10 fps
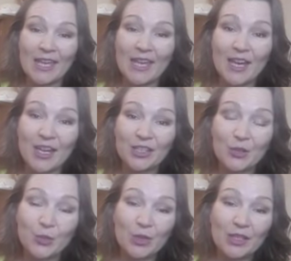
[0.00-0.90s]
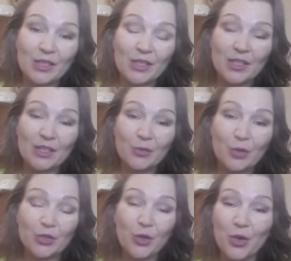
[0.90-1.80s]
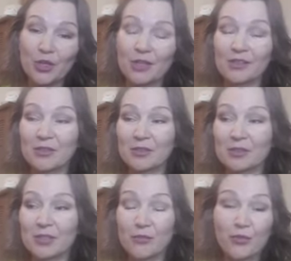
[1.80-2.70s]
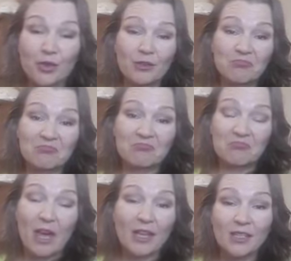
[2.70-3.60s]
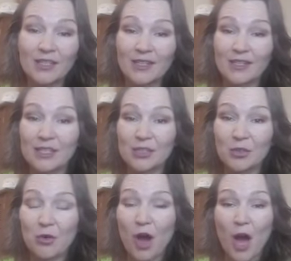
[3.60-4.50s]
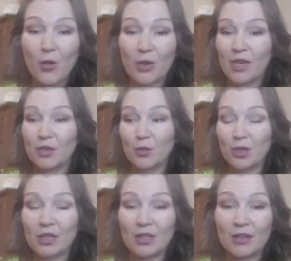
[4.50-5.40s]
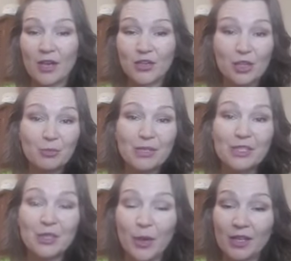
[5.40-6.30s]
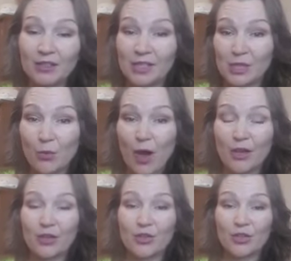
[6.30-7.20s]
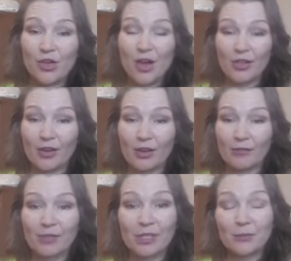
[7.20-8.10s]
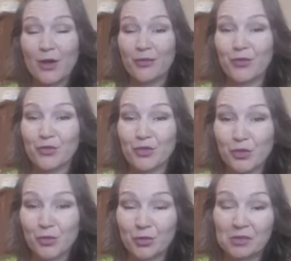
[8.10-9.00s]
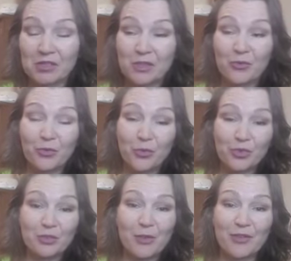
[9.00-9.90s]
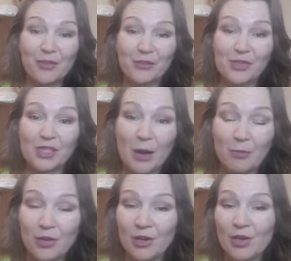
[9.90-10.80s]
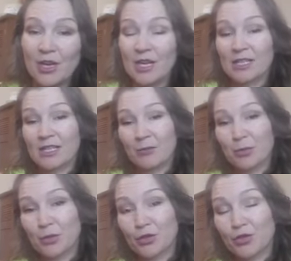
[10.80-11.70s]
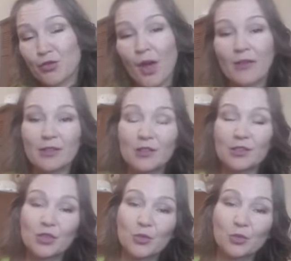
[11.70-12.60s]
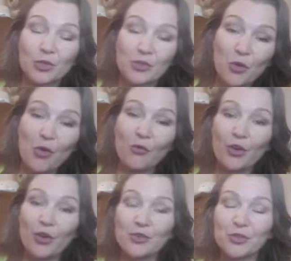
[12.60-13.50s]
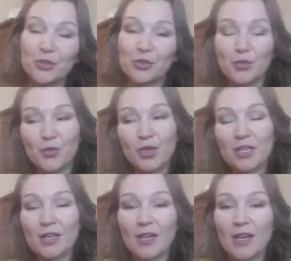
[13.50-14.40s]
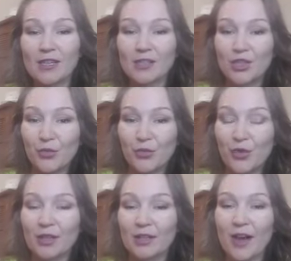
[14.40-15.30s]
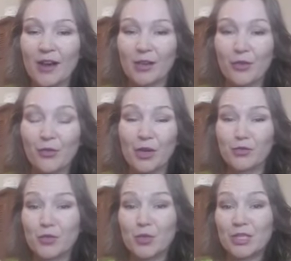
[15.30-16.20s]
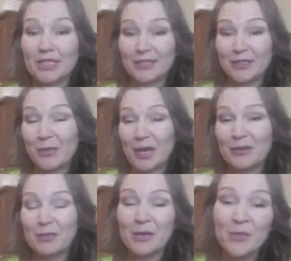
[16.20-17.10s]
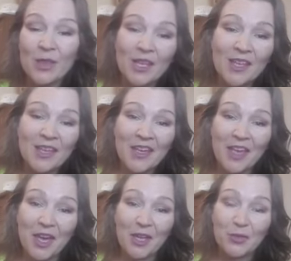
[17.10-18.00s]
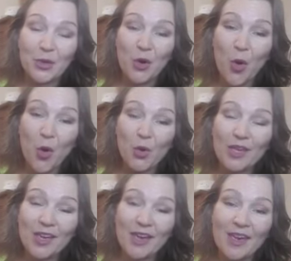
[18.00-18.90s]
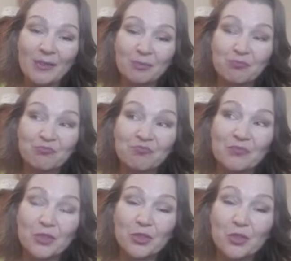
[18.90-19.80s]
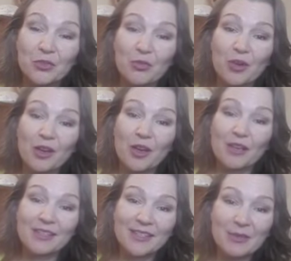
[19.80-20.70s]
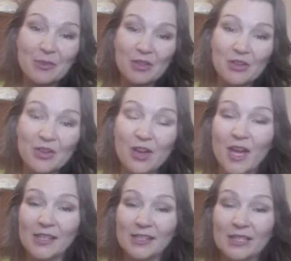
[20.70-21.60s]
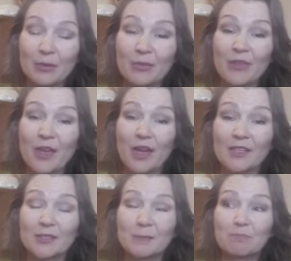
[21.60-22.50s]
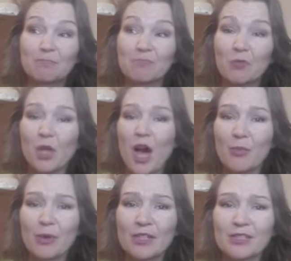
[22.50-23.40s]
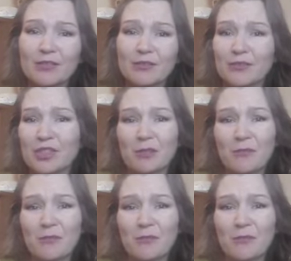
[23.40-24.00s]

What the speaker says: And we were talking on different ideas. So how can we actually motivate and inspire each other? This month of June, it's the first month of summer. Some people travel, school is over. So it's really a different kind of routine maybe. And we all came to a similar concept that, well, how about just